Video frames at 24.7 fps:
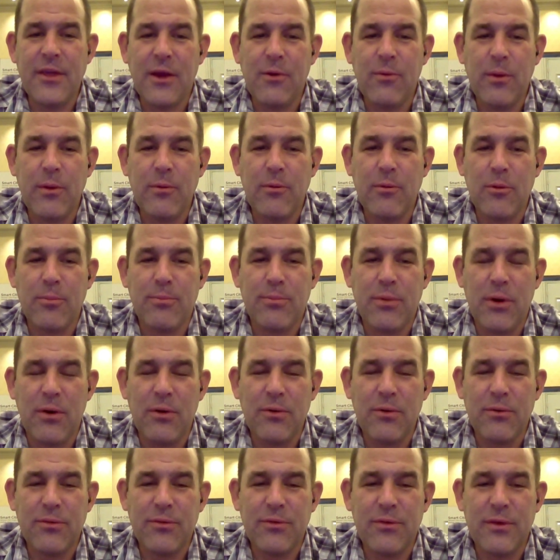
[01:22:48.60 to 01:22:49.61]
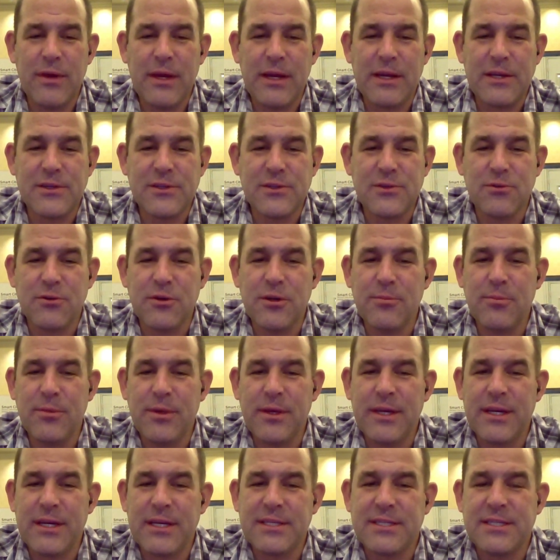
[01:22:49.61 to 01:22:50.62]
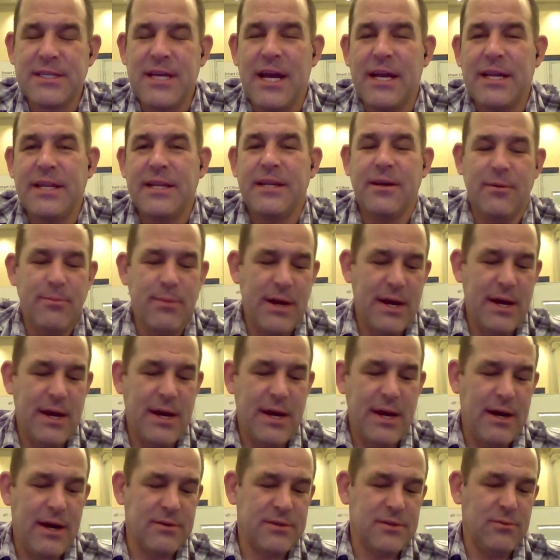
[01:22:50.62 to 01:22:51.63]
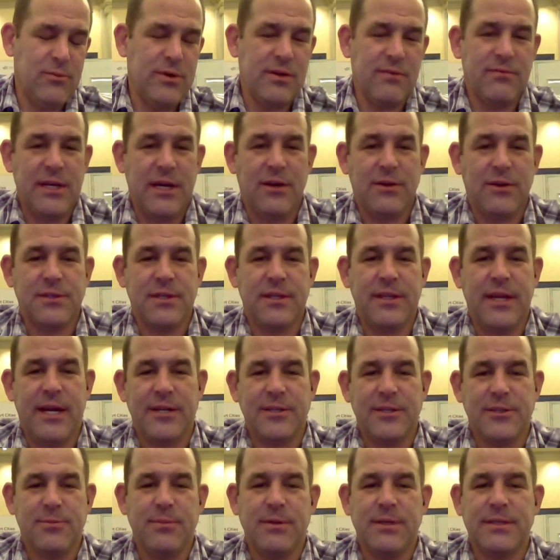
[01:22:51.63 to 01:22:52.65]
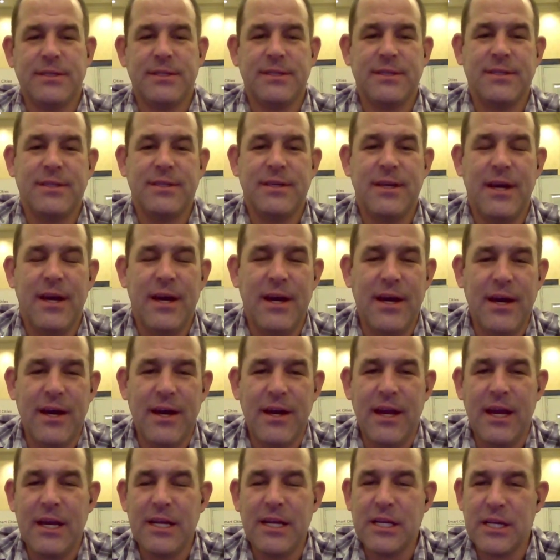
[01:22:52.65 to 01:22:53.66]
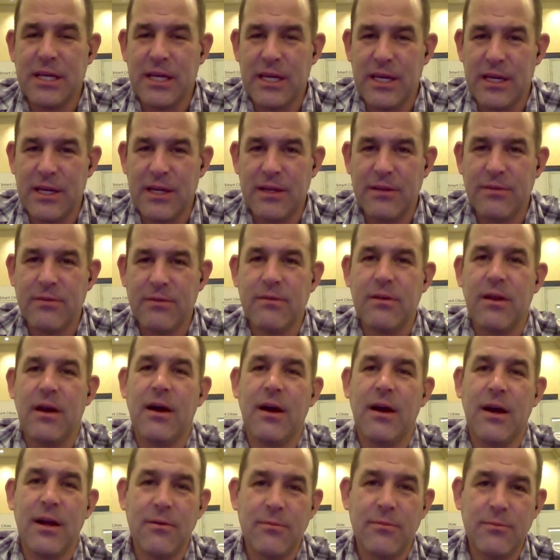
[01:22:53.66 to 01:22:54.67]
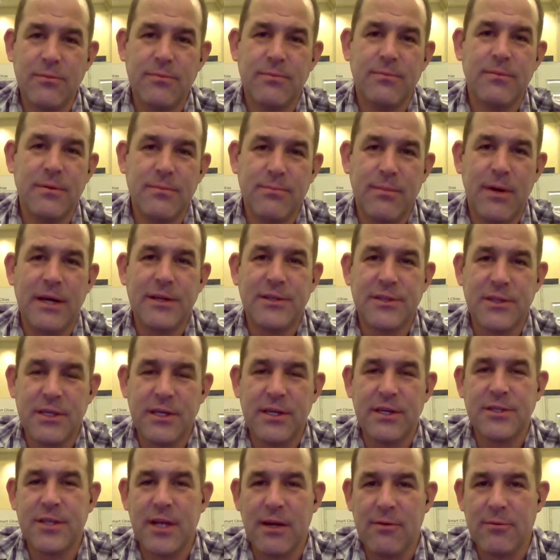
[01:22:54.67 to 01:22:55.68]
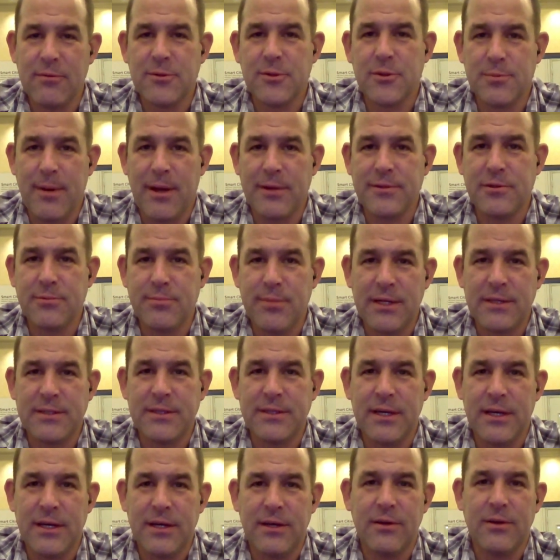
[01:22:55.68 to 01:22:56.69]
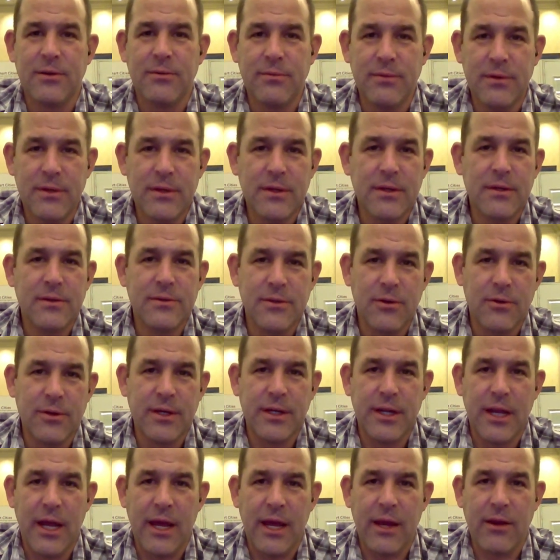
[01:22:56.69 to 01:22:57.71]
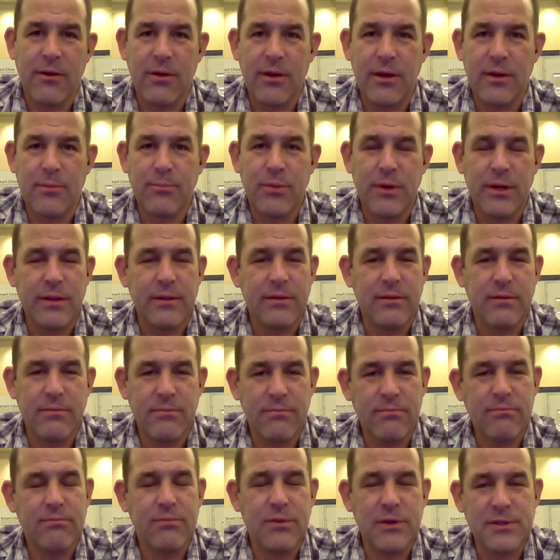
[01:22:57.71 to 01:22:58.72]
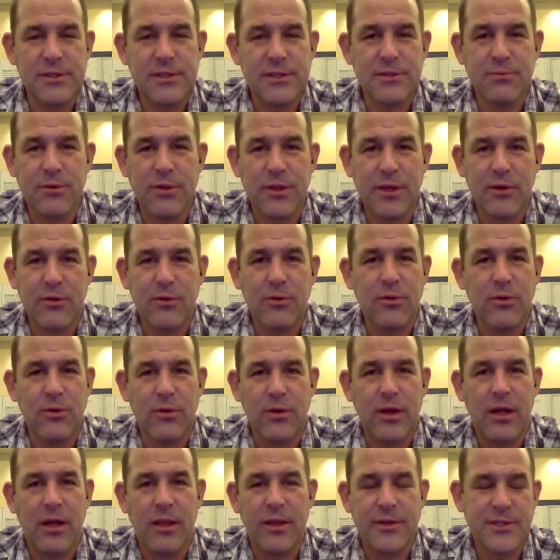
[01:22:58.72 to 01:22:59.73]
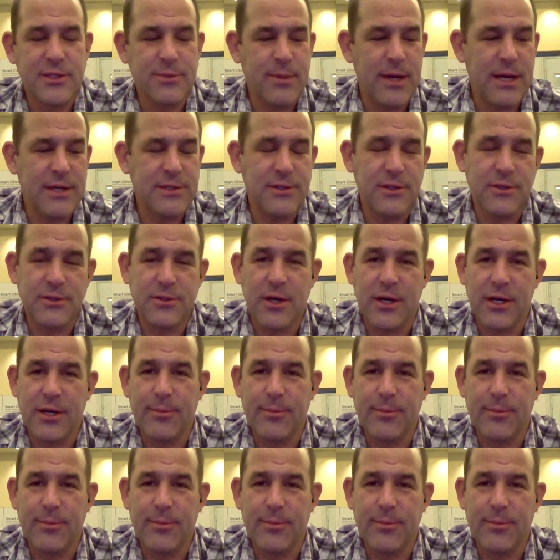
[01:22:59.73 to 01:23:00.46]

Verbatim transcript: I think we were both extremely excited about one of Dell's announcements. Uh, and again, oh, yes. I, CES coverage is sponsored by Dell. Don't get angry, but this is really cool. I'll let Sebastian